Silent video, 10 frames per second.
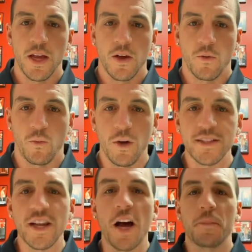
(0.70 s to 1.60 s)

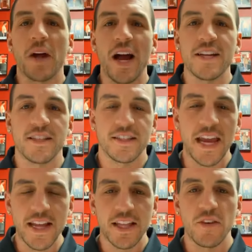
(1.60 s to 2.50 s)
What's up, guys? It's
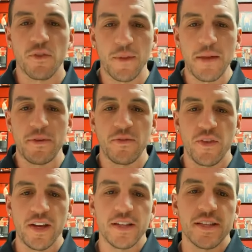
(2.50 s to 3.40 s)
Anthony from AB
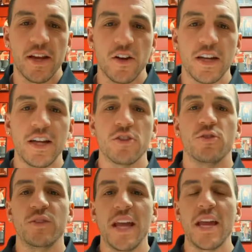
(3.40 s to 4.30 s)
Fitness Center here
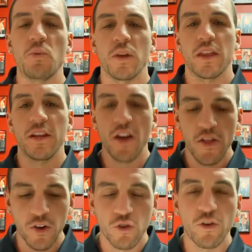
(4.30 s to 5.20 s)
today with
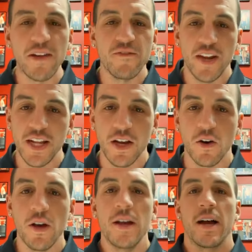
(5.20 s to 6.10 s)
another great
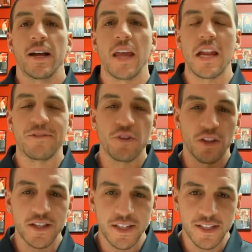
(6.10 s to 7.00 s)
video. Again, if you're
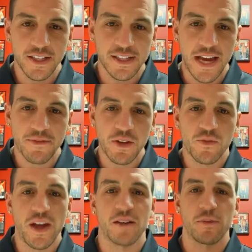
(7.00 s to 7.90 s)
listening to this after the
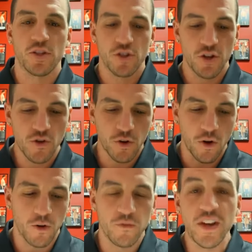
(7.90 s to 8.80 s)
fact, make sure you
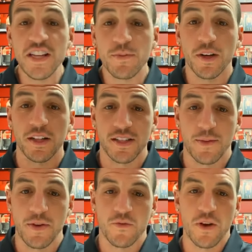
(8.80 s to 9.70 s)
go on Facebook and
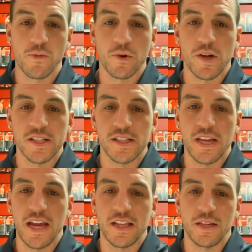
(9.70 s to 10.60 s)
send me a friend request. It's
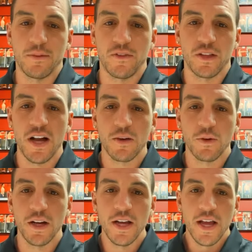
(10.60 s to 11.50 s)
Anthony
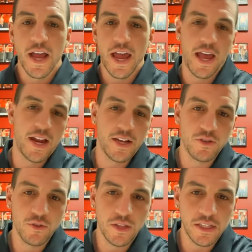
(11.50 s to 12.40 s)
Bevilacqua, and I
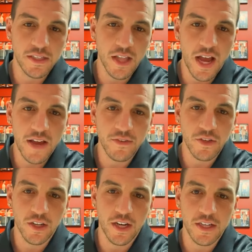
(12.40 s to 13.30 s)
do these live, and
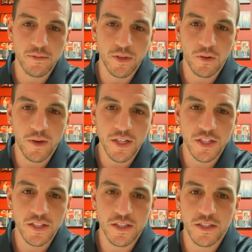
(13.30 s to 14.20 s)
you can ask me
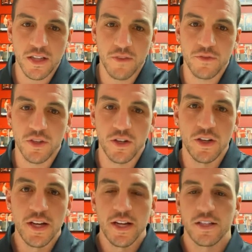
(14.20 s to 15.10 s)
questions and stuff,
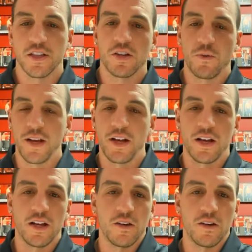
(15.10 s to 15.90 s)
so it's a good way to